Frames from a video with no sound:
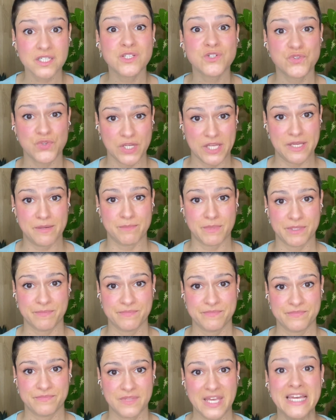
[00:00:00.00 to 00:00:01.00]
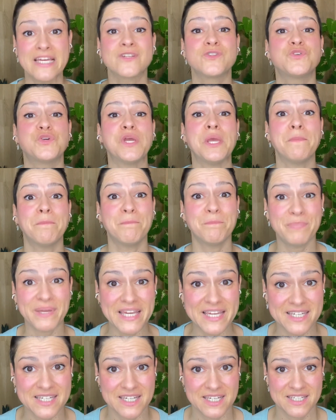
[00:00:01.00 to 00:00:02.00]
dream. Dream
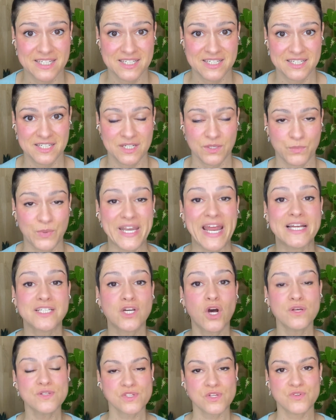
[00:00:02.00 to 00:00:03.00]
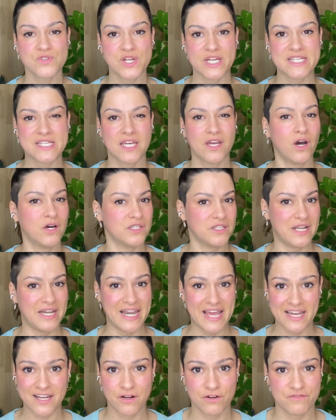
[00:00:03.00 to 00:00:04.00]
big without concentrating on the
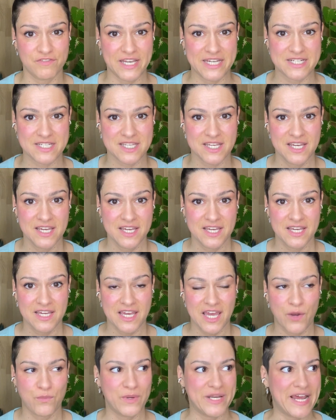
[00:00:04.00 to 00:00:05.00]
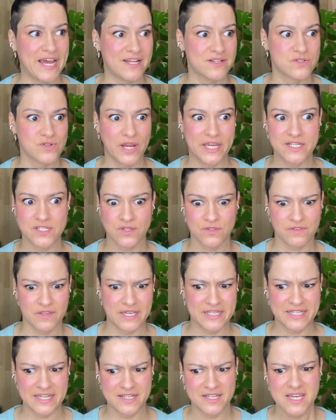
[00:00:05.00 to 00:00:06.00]
lack of it and without trying to
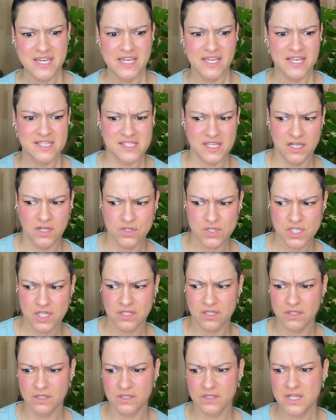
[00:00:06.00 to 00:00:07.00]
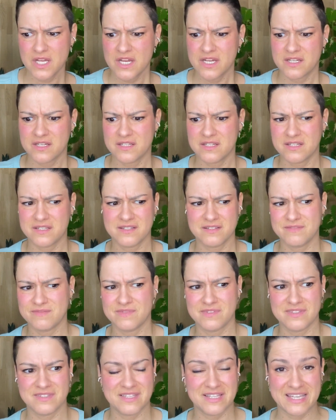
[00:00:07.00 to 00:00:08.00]
think that, is it logical?
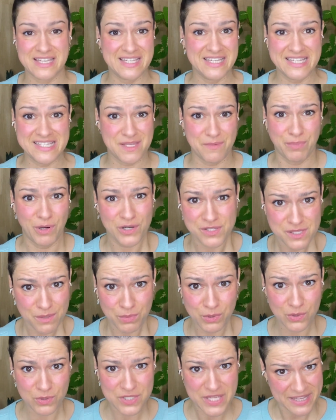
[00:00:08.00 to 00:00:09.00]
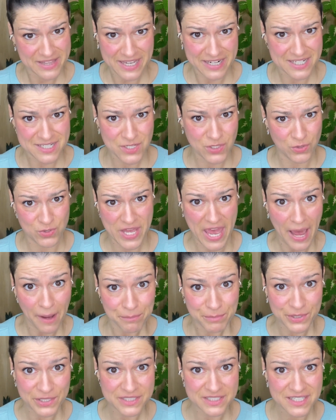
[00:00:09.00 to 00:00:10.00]
Is it possible that it could
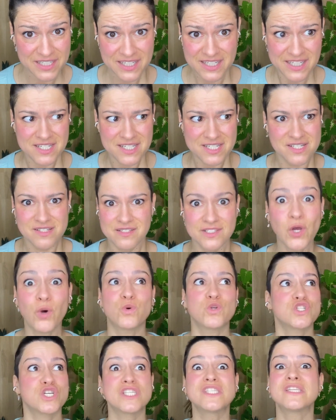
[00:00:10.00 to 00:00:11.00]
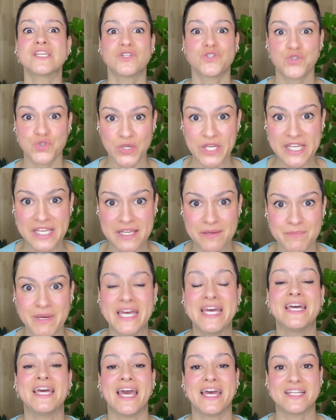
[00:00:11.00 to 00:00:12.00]
happen? No, just dream
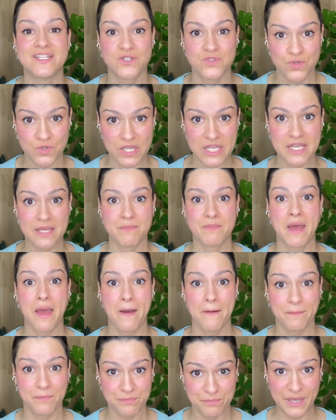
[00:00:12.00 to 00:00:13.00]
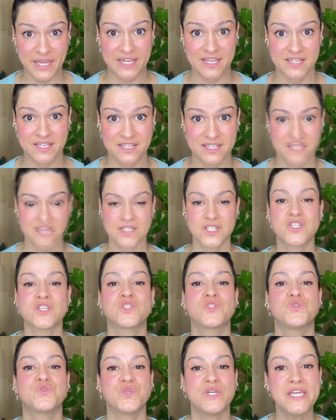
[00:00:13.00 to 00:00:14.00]
and dream big.
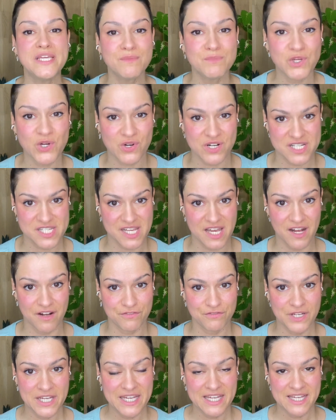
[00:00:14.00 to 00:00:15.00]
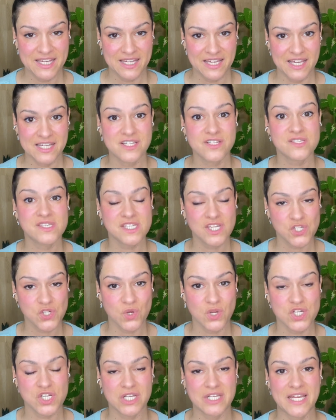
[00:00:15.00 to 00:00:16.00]
Just dream yourself in the
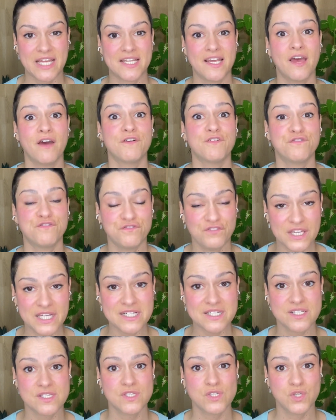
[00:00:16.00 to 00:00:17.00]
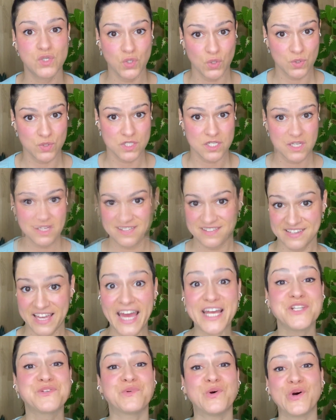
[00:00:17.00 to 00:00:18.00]
situation that feels good
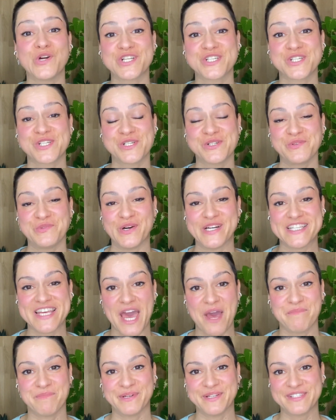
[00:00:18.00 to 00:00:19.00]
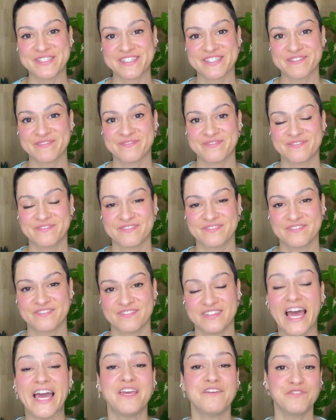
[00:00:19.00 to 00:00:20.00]
and watch what happens.
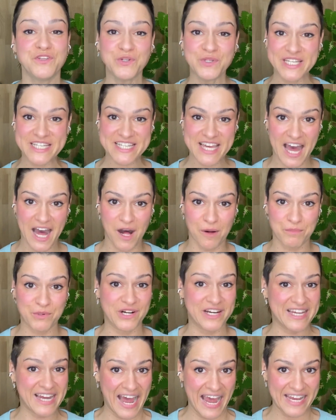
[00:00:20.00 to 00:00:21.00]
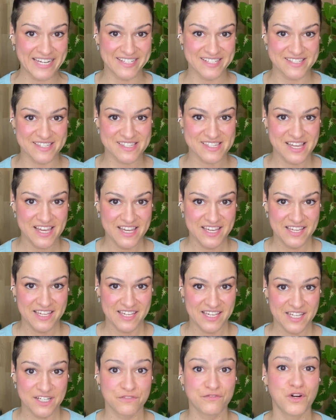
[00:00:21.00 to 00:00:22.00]
Now, if you need help or guidance
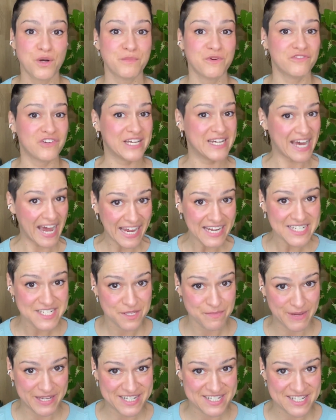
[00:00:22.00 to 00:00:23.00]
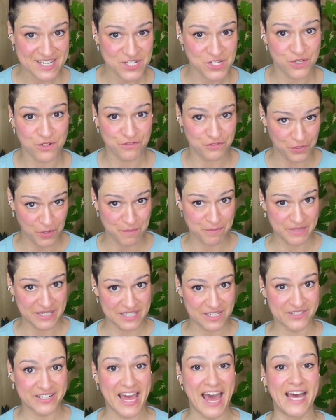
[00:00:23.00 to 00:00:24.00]
in the form of a guided meditation from
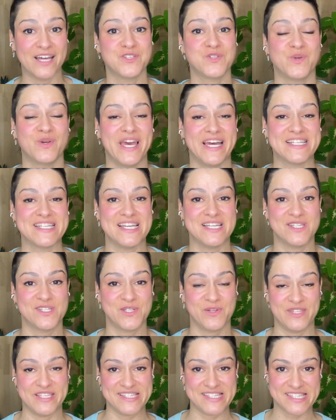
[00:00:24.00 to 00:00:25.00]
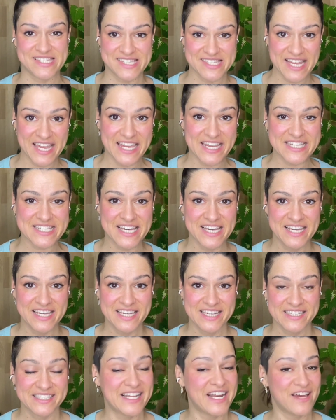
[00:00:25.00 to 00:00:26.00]
me on how to get into this state,
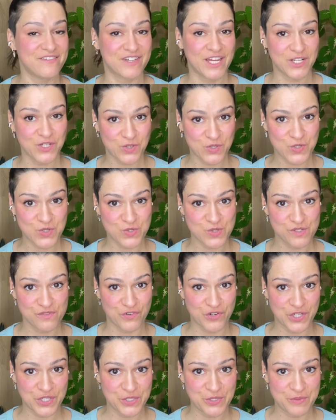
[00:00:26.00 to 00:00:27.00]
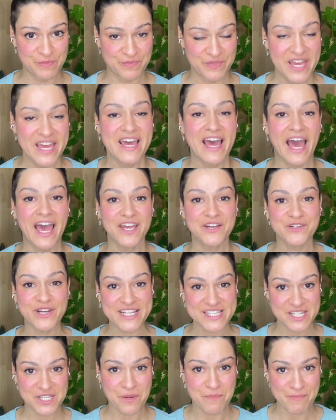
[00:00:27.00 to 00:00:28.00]
then I've got good news for you. I
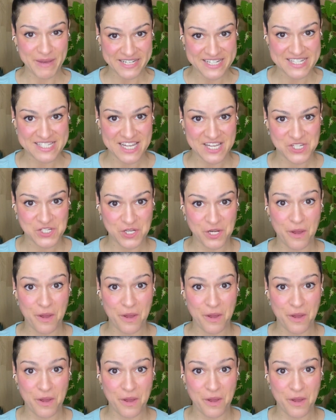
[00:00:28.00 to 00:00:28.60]
created a meditation